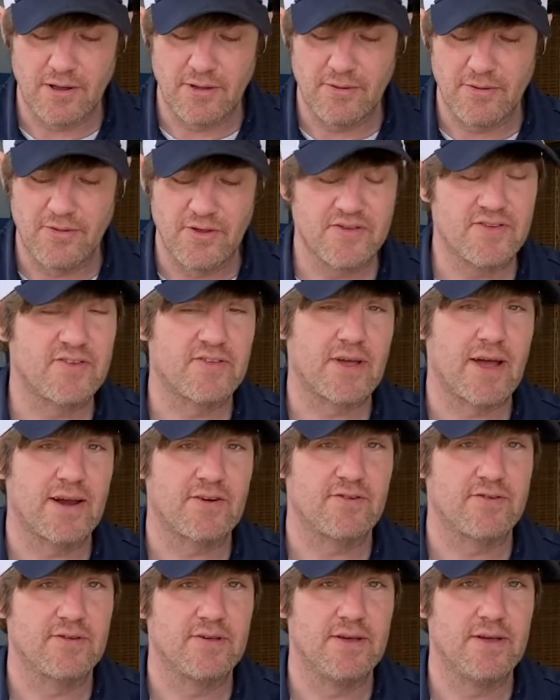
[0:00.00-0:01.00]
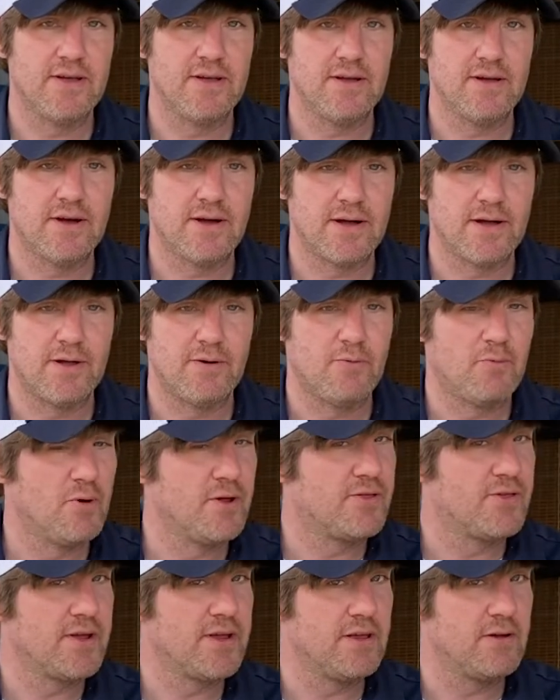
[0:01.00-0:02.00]
This is actually one
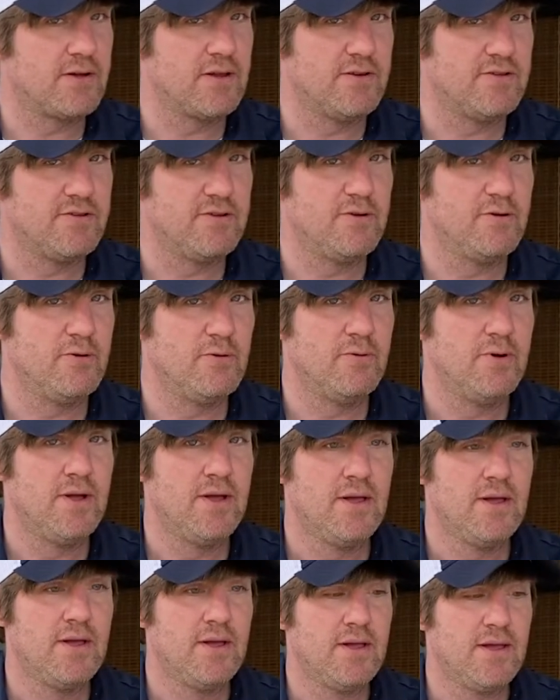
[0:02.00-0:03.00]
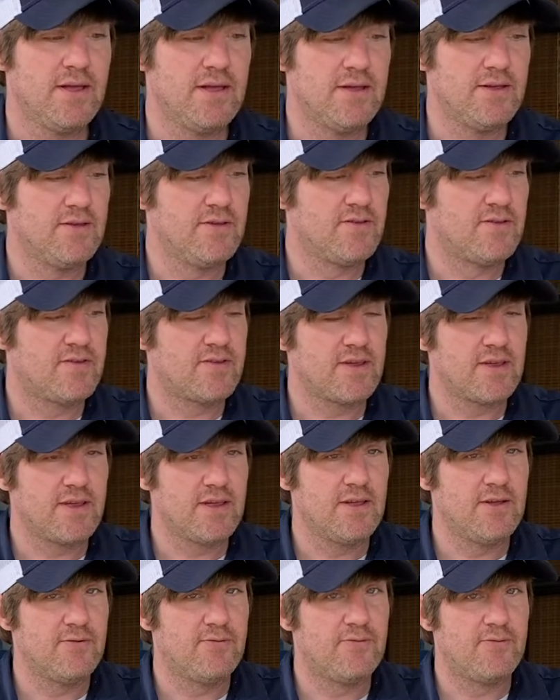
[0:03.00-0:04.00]
thing you can do is,
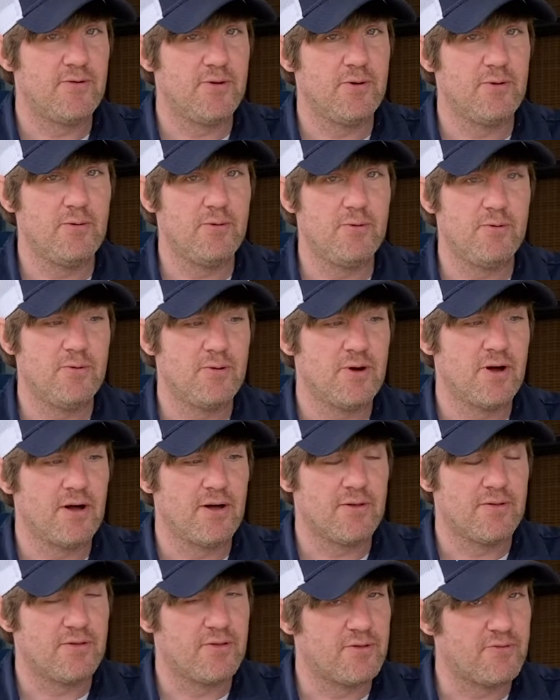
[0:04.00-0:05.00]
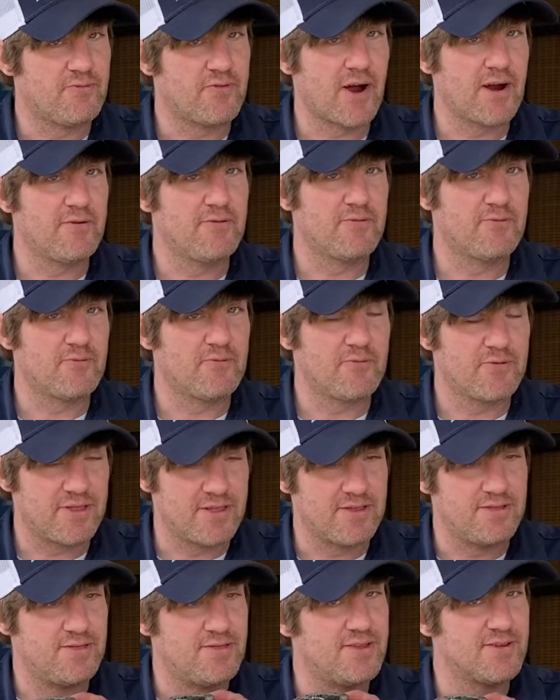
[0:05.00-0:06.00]
if you
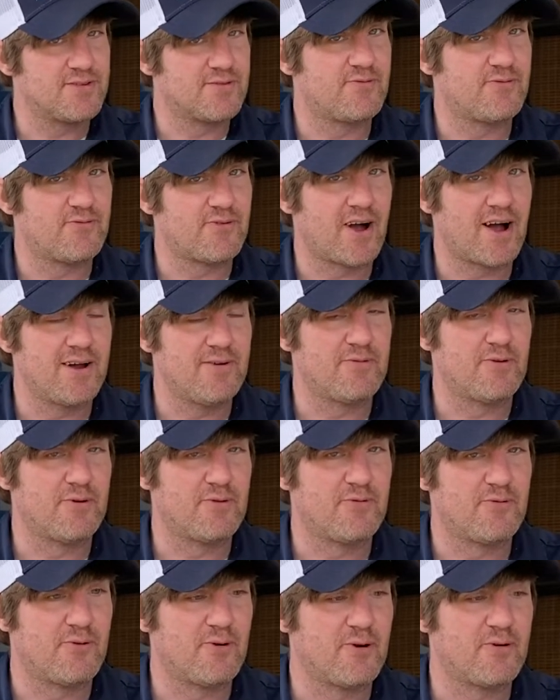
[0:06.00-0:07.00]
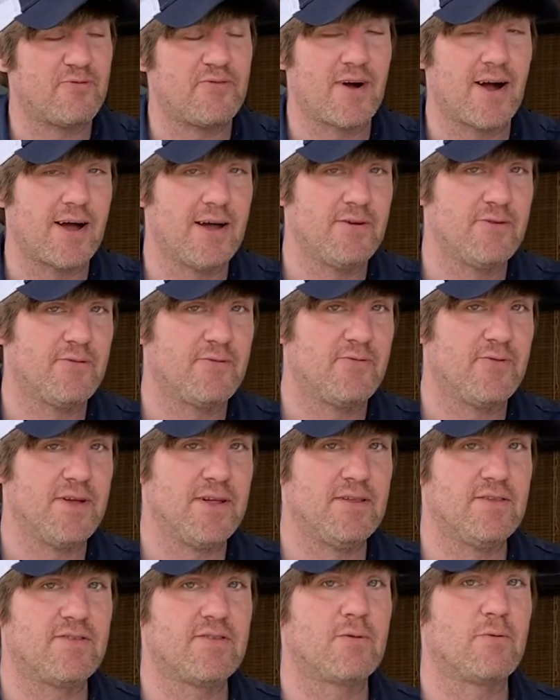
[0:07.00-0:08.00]
this 5-on-4-5
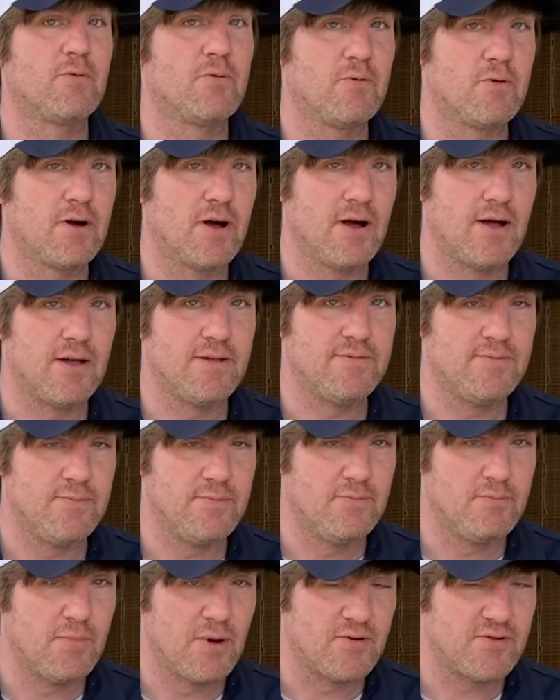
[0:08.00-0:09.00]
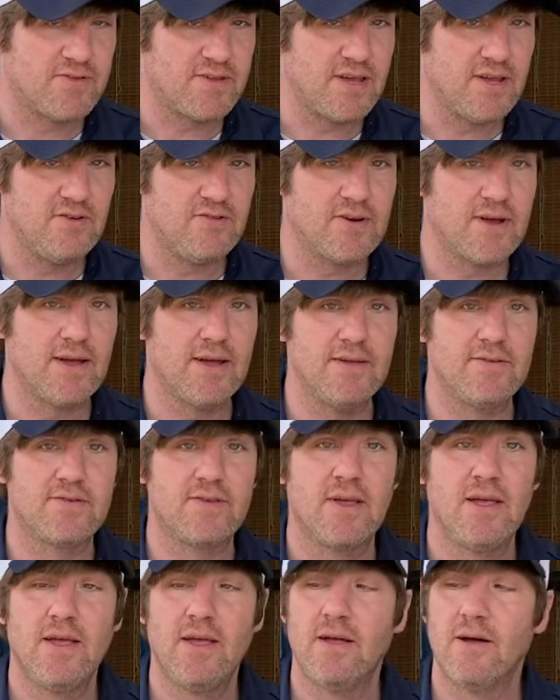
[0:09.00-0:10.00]
fits most TJs.
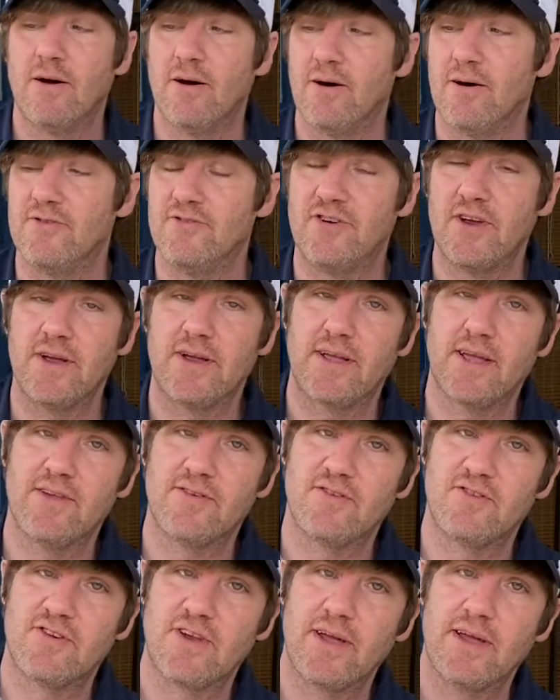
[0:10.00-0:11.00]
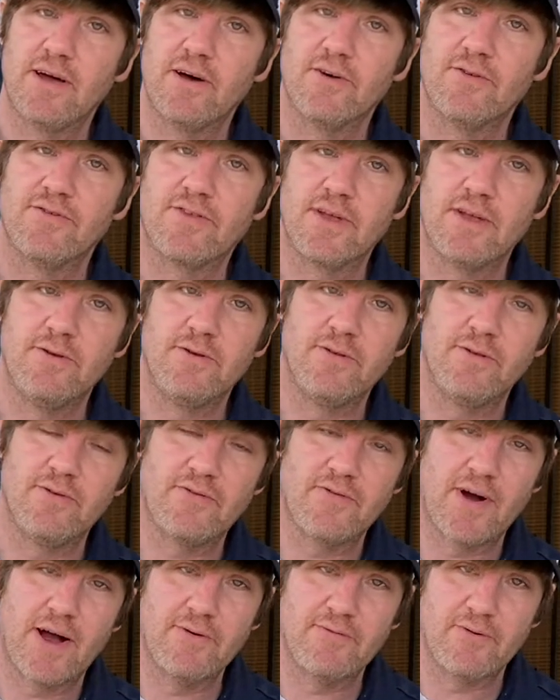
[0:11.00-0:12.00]
On JKs and JLs, they do the
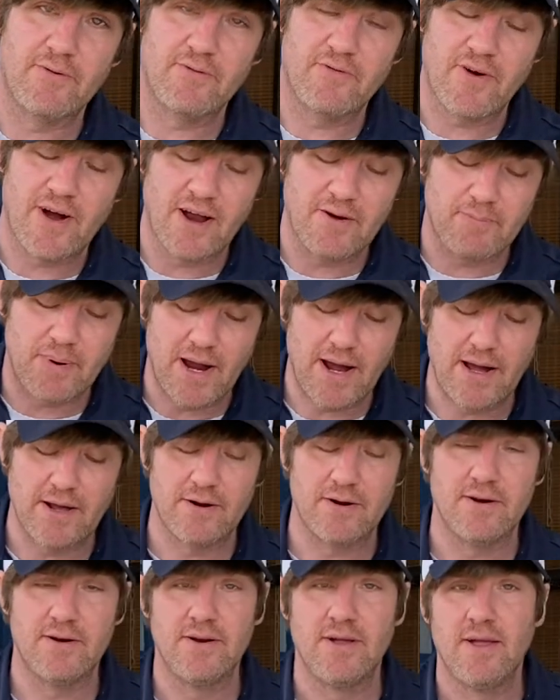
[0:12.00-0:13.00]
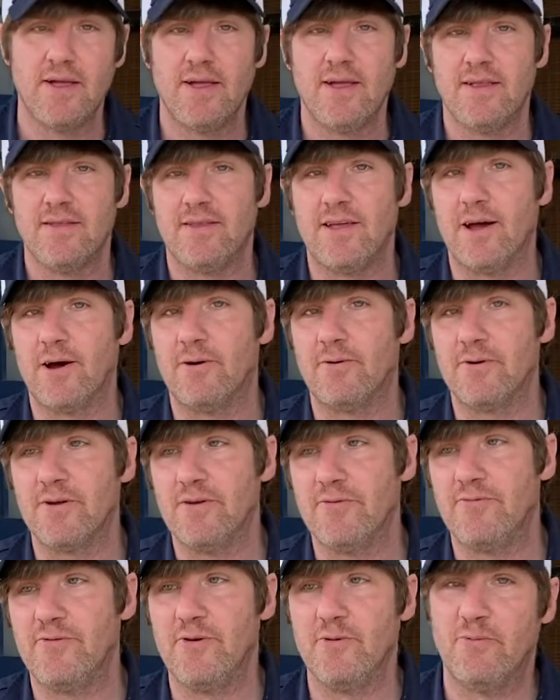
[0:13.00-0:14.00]
5-on-5 pattern. Now,
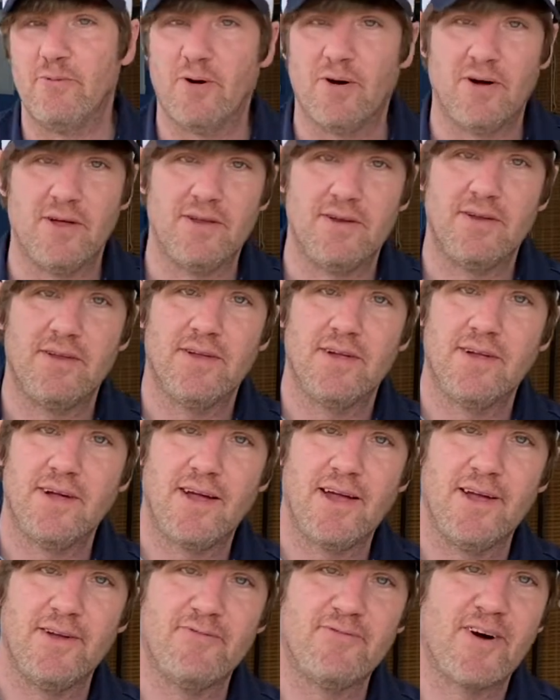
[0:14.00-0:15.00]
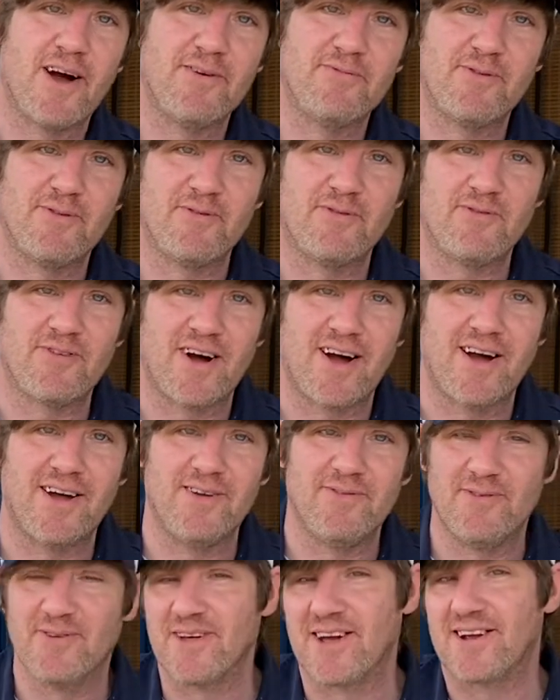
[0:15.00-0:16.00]
if you want a 5-on-5,
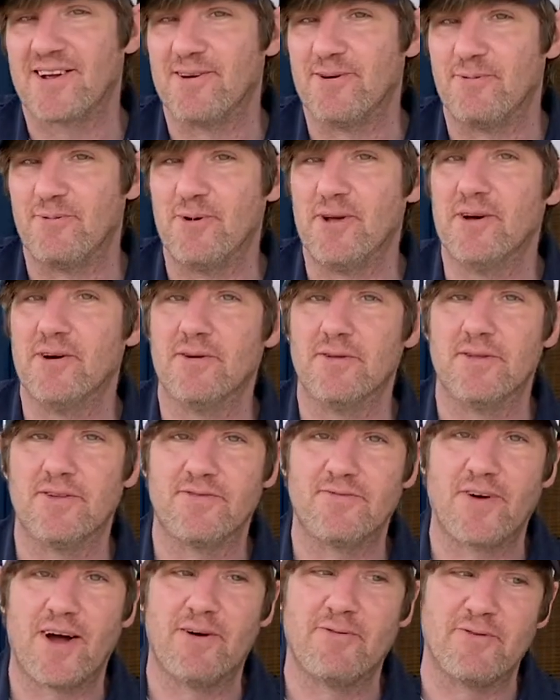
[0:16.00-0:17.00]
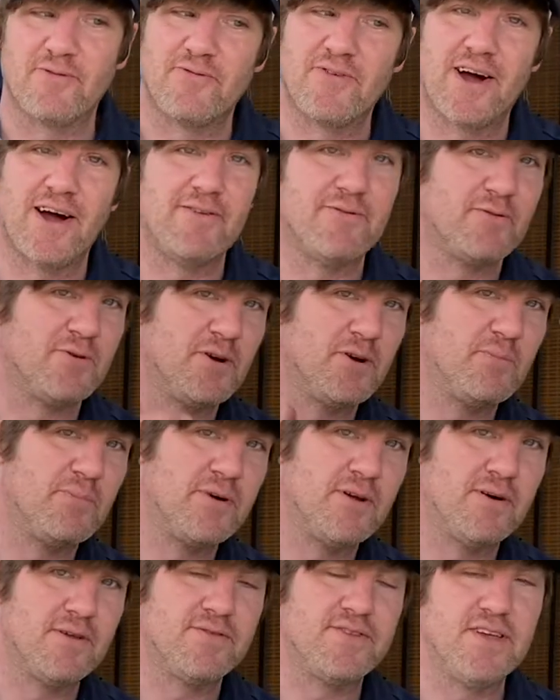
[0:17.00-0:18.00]
if you like a wheel that's 5-on-5 and want to put
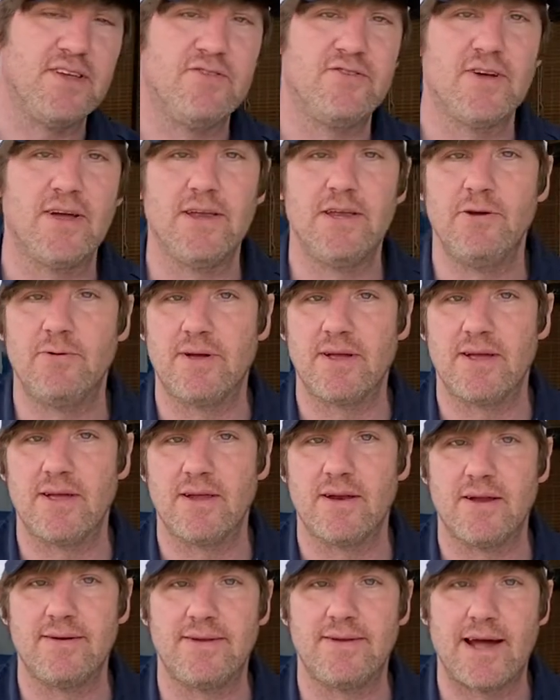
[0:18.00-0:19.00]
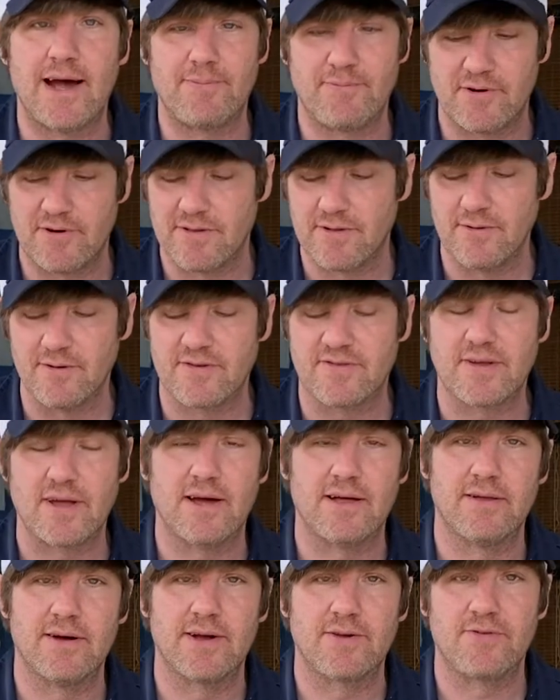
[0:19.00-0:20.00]
on TJ, you can get an adapter that looks kind
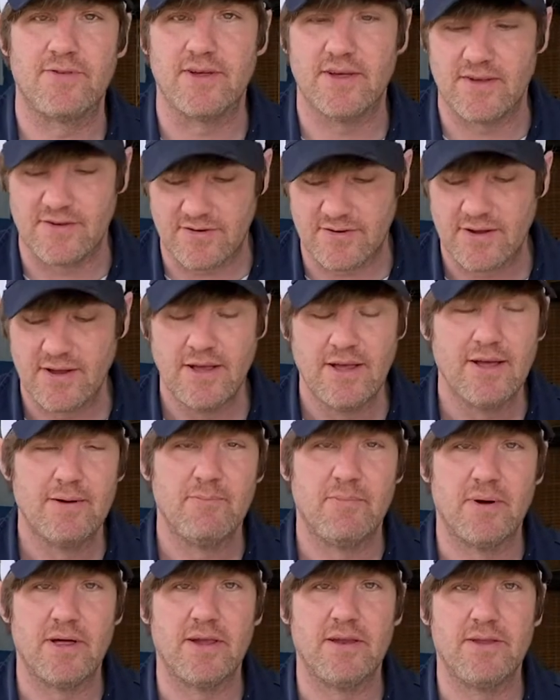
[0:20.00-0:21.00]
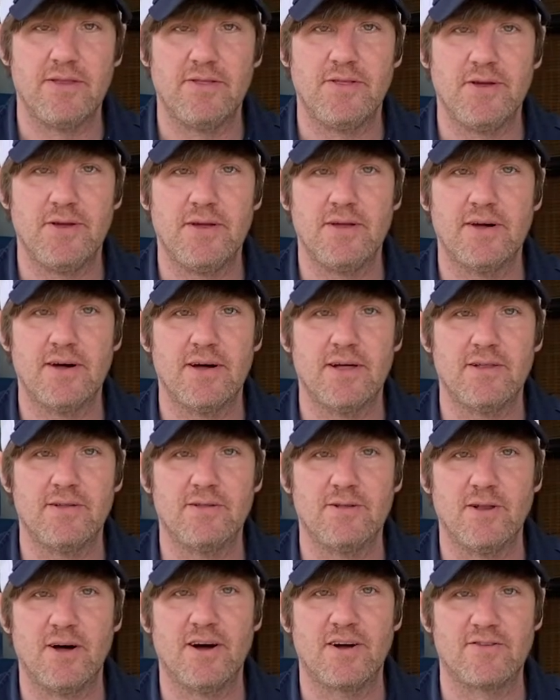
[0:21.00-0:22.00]
of like this, but the
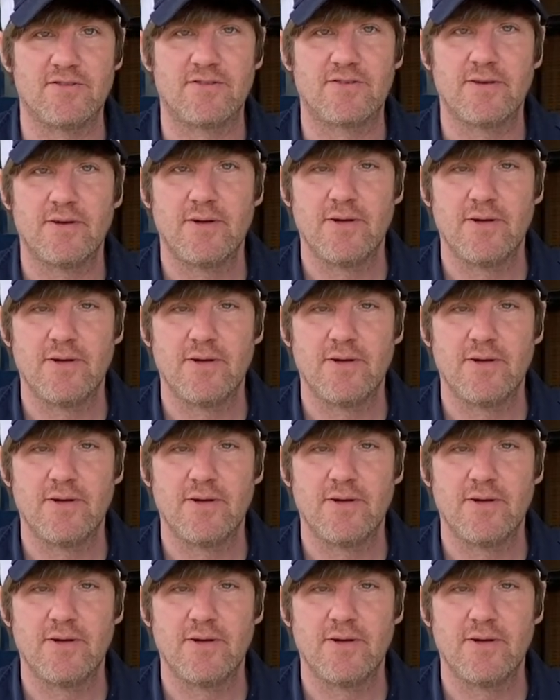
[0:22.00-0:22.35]
lugs,